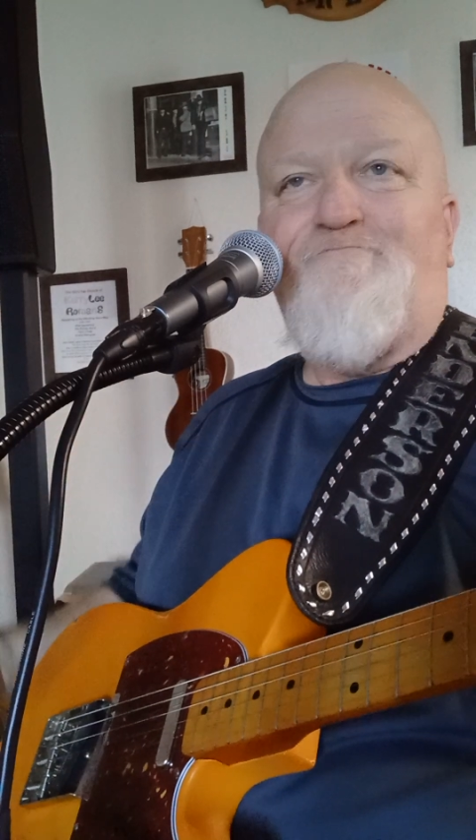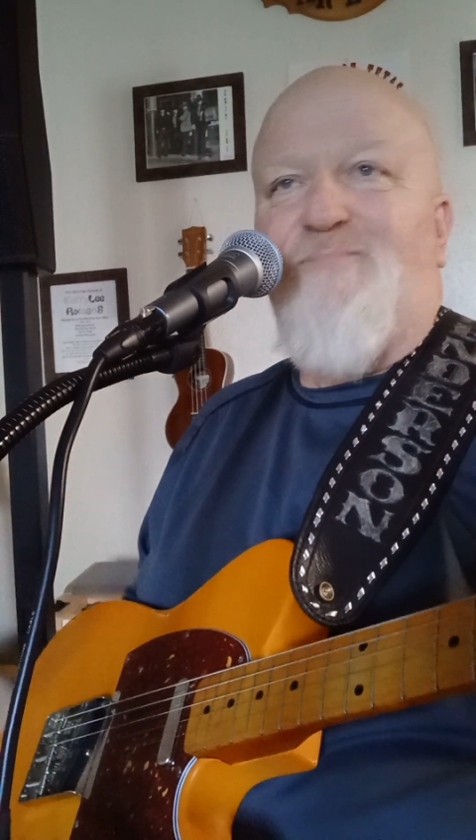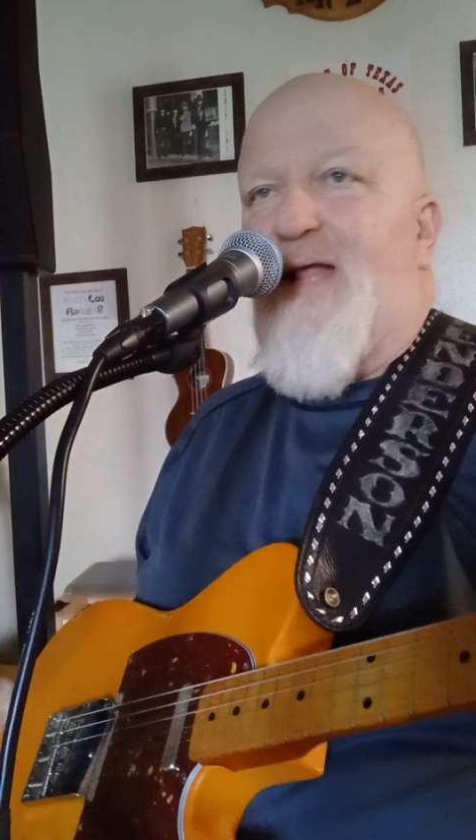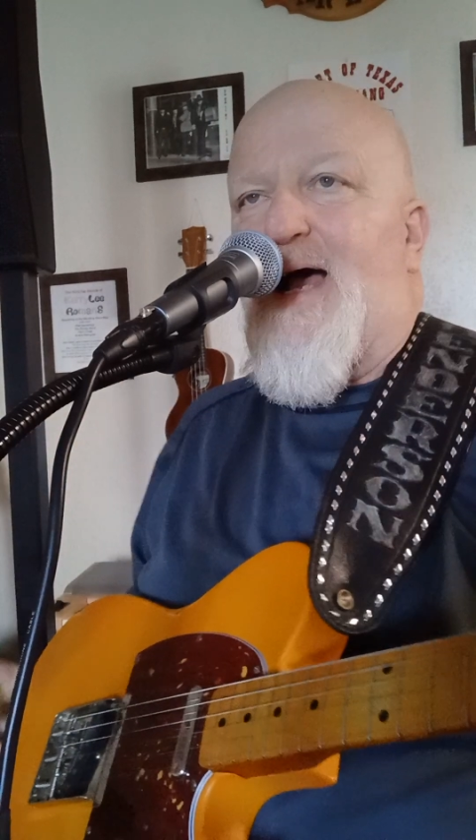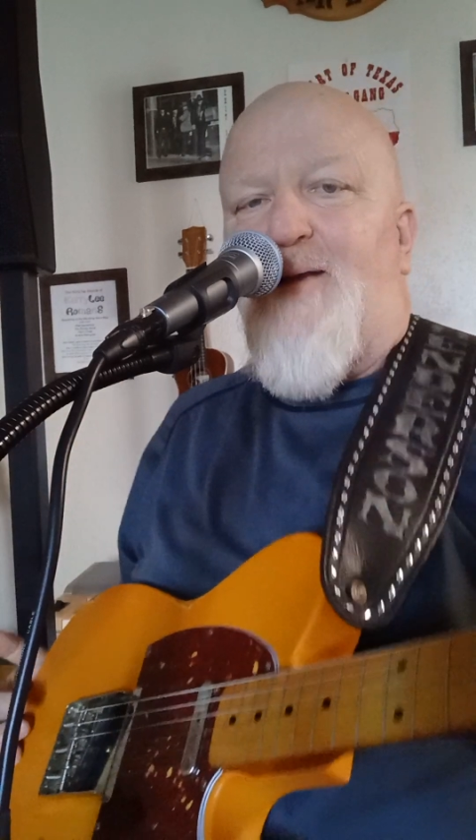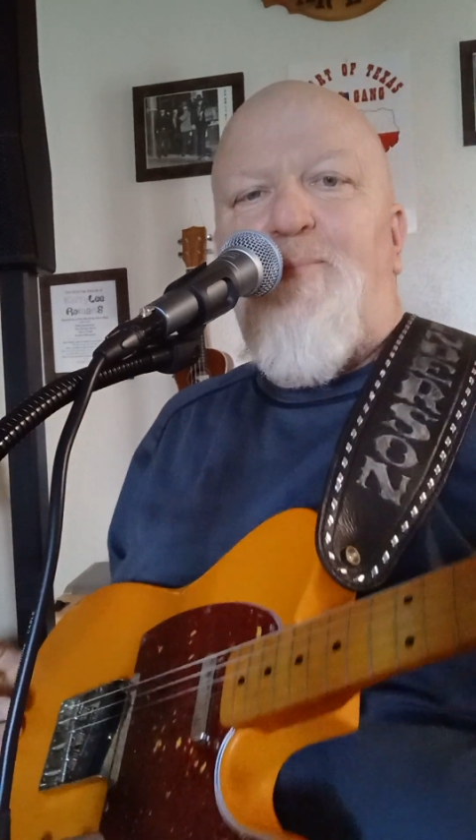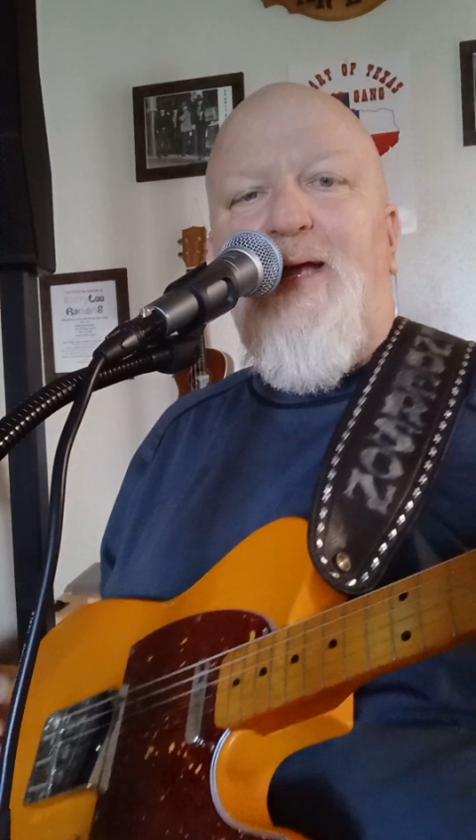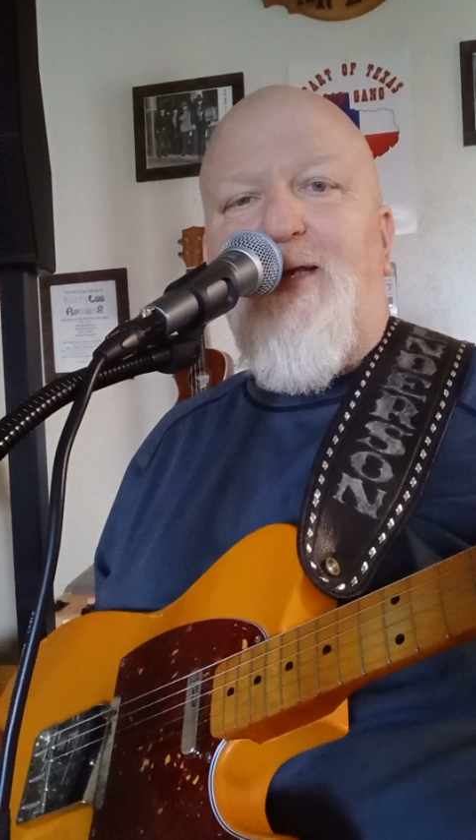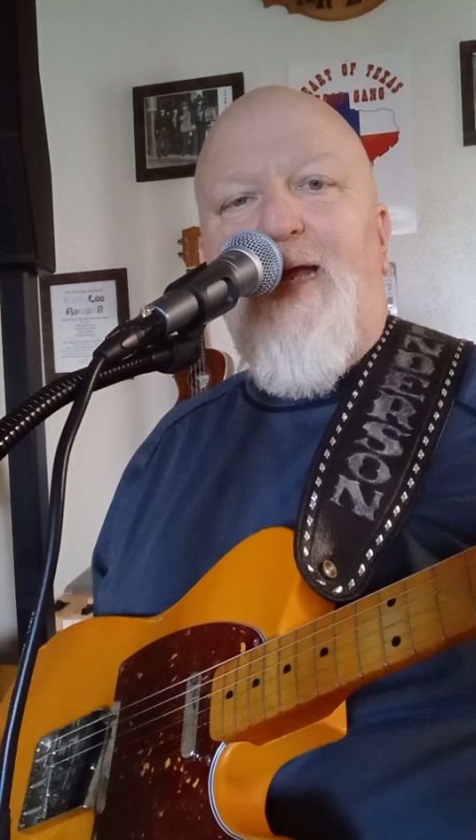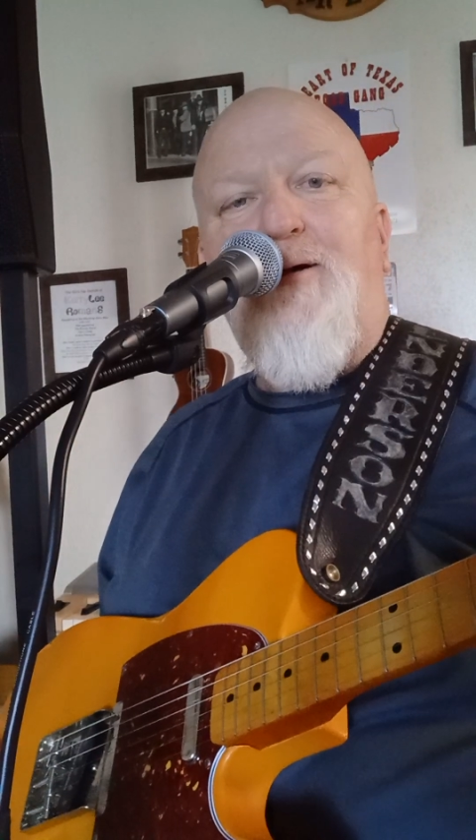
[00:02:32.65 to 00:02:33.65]
Not a
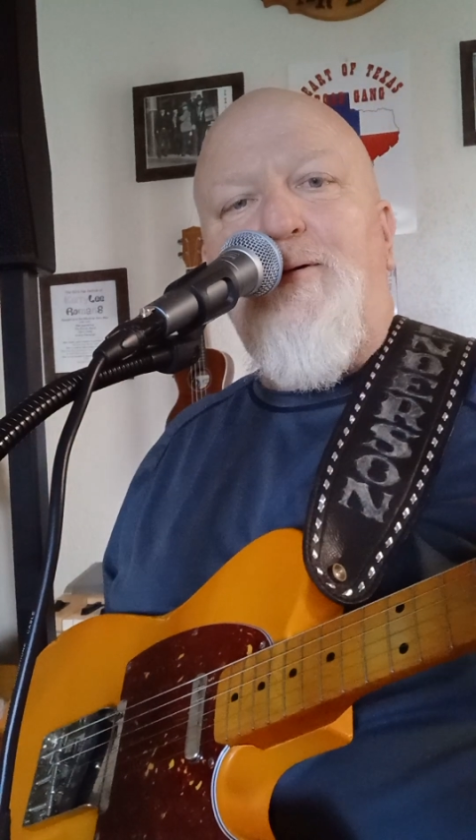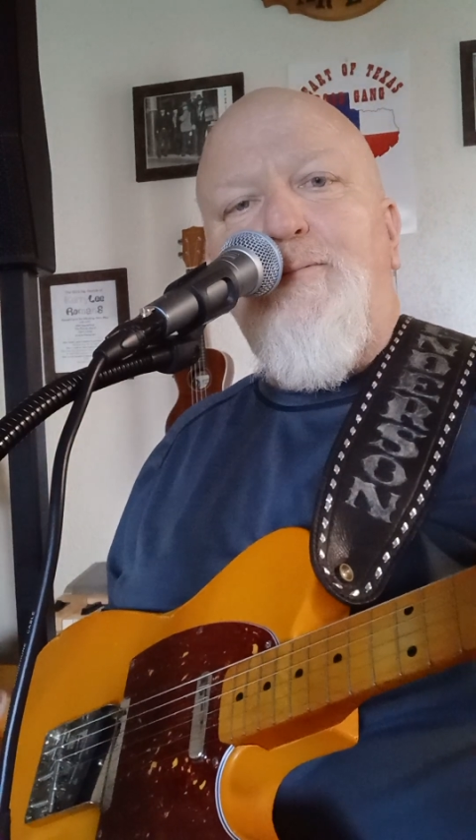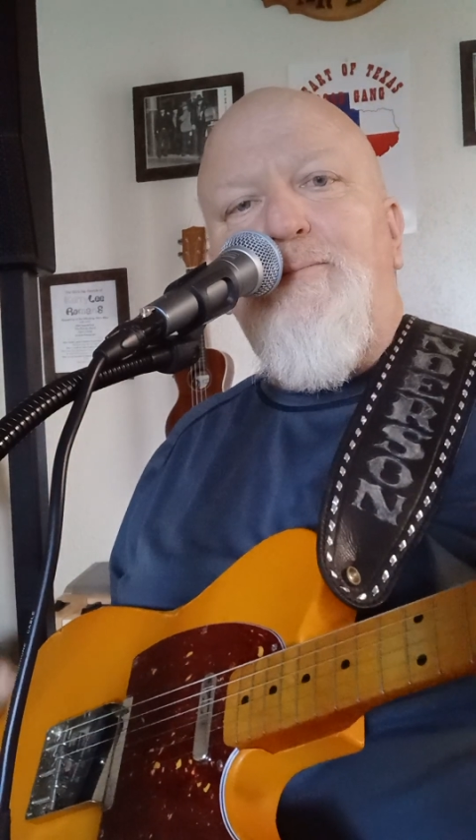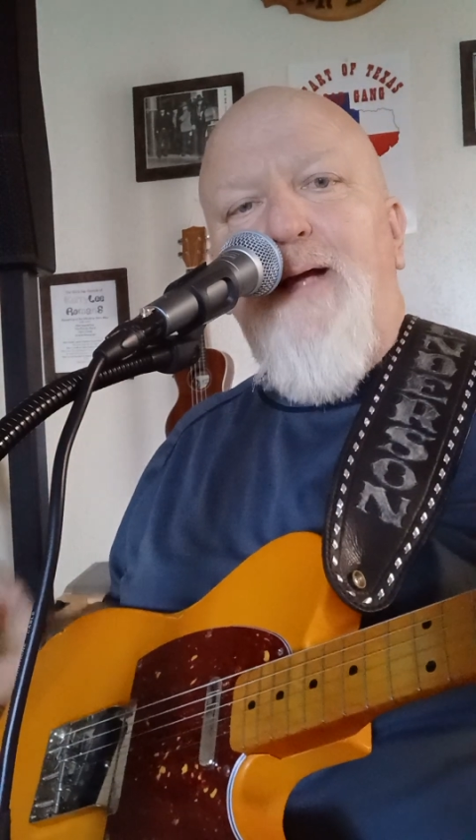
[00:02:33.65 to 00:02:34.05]
big deal,